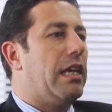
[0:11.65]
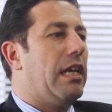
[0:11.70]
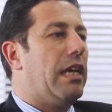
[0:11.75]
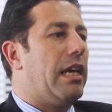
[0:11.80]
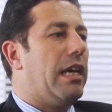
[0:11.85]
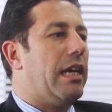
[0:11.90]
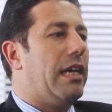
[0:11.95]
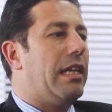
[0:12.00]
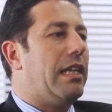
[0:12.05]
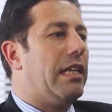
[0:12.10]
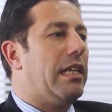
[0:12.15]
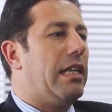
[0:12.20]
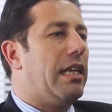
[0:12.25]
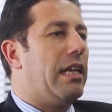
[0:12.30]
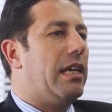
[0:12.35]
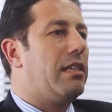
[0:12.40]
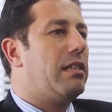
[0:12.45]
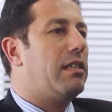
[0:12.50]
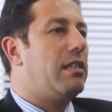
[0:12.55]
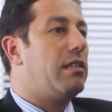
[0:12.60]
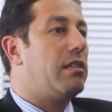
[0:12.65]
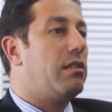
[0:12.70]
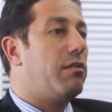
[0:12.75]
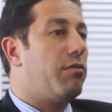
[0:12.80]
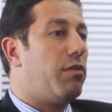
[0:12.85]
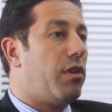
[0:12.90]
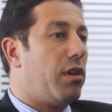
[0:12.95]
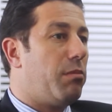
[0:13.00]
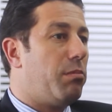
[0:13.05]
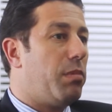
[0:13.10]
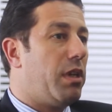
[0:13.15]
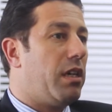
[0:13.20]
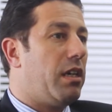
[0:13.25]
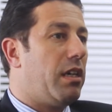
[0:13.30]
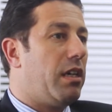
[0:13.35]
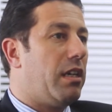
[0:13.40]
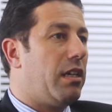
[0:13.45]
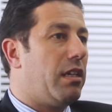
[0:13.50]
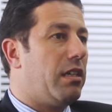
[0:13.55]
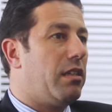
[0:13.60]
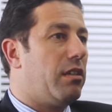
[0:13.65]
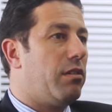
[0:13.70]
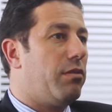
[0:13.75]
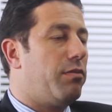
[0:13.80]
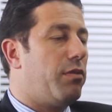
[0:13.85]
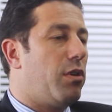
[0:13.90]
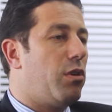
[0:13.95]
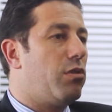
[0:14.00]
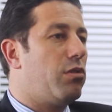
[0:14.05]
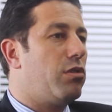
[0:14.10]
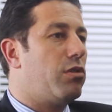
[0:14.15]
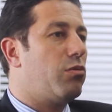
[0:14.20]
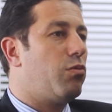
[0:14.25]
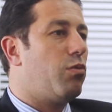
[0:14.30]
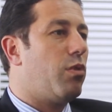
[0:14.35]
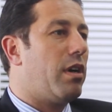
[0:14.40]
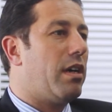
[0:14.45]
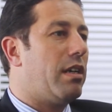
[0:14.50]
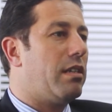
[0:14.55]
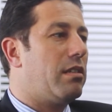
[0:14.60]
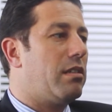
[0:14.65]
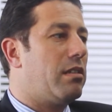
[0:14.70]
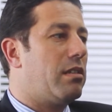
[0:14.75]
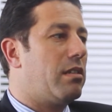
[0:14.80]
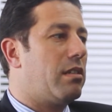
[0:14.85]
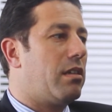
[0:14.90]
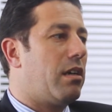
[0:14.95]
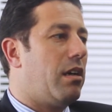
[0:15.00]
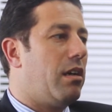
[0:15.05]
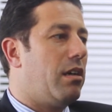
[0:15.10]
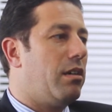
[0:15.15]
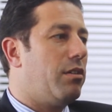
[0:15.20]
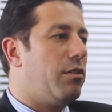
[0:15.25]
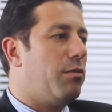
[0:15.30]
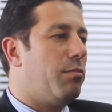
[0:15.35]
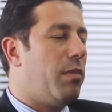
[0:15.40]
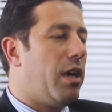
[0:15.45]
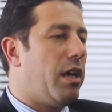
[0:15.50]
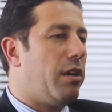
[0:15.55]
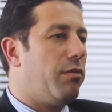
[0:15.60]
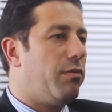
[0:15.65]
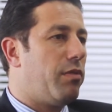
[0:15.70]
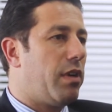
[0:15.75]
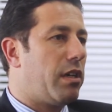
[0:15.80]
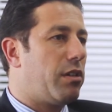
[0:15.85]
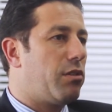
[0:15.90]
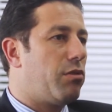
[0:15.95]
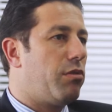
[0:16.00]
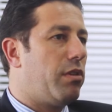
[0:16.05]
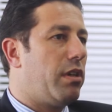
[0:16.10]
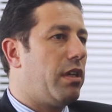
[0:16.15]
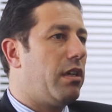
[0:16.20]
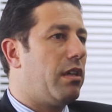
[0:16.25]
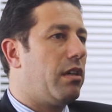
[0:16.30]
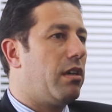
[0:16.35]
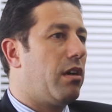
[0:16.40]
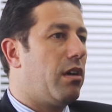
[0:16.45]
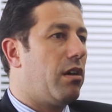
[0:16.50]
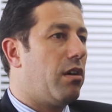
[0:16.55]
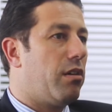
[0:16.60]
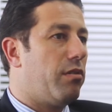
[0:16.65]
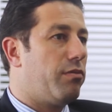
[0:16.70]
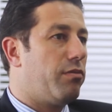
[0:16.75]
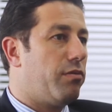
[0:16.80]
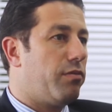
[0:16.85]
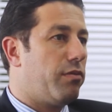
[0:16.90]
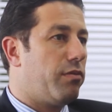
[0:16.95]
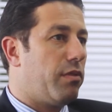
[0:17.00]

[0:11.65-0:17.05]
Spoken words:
And since the very beginning, the focus was on the manufacturing of